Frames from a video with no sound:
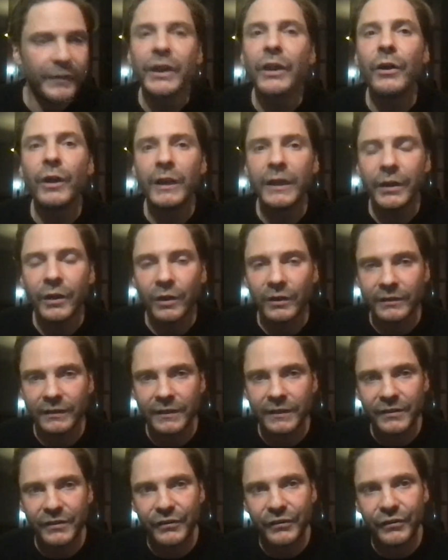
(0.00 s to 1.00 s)
early on.
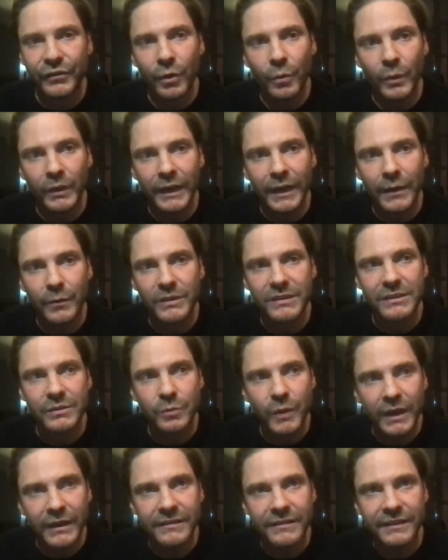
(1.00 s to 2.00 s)
So when I was
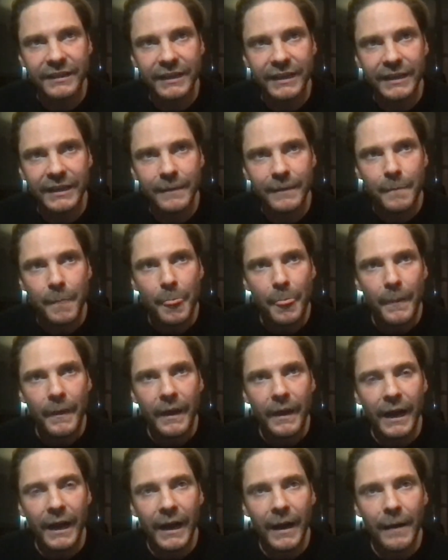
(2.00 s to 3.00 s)
20,
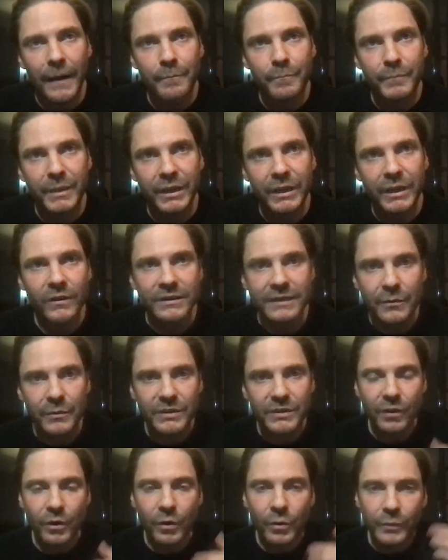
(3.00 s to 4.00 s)
because I
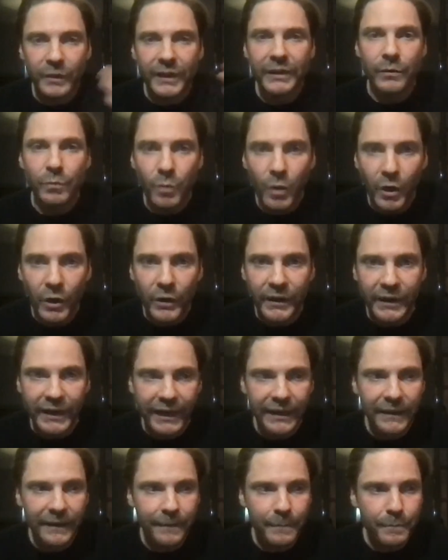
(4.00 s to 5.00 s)
was already
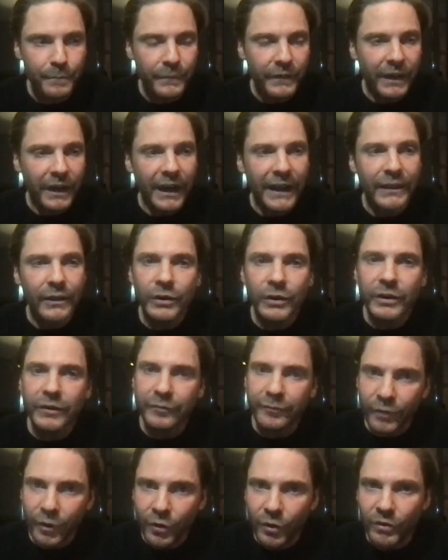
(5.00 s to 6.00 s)
working, I could
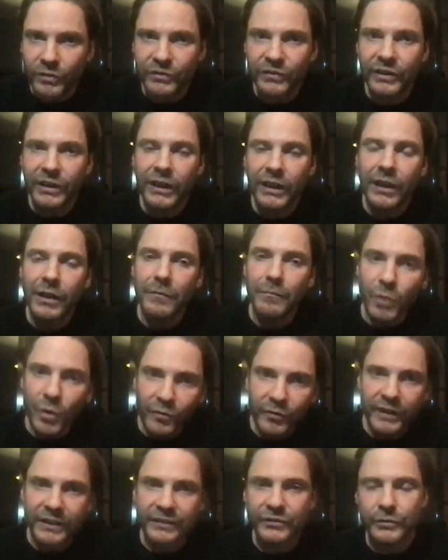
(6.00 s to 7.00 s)
afford
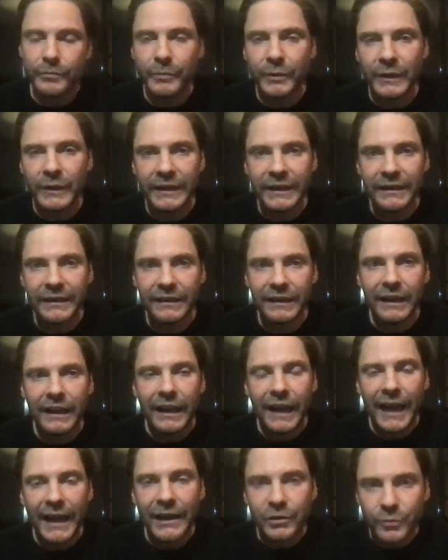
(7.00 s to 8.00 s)
moving to Berlin
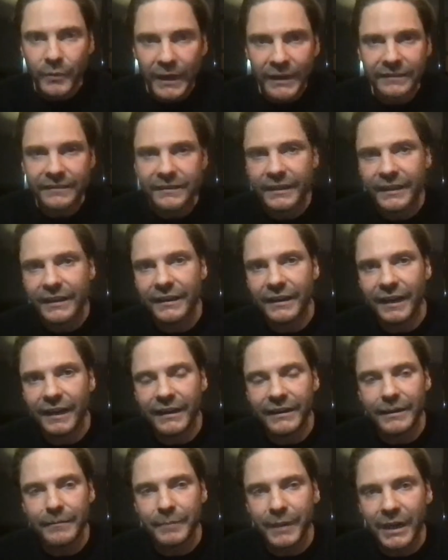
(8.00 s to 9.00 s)
and renting
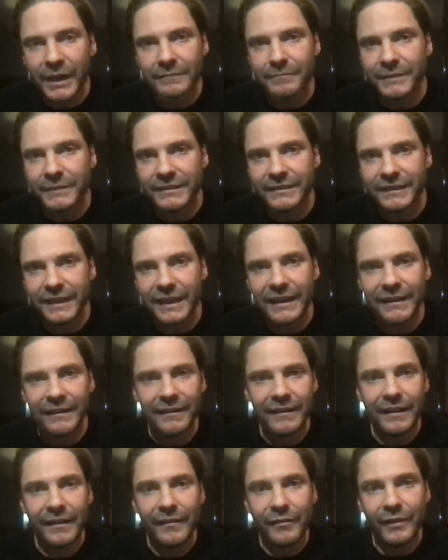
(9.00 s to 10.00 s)
an apartment
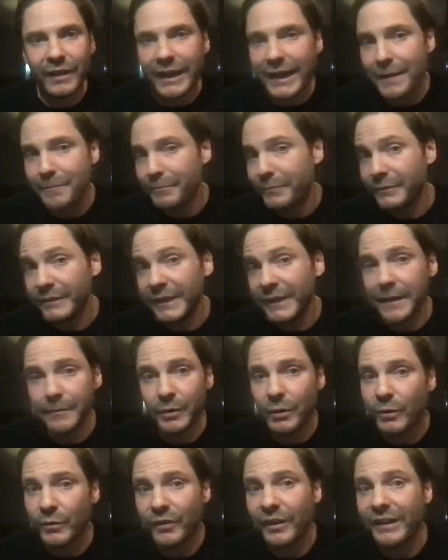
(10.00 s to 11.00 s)
in the hip
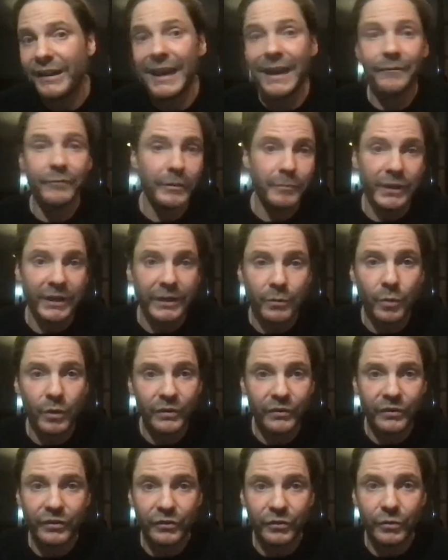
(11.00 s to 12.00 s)
neighborhood that everybody
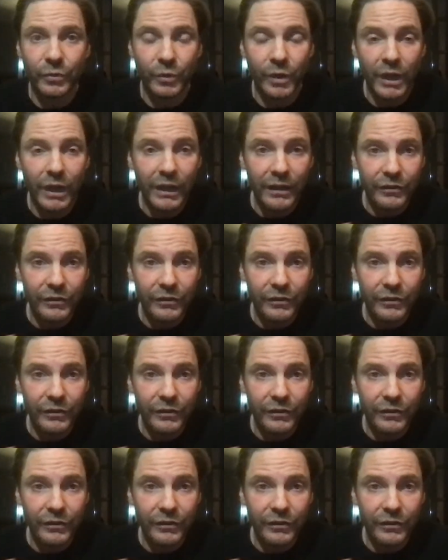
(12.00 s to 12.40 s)
wanted to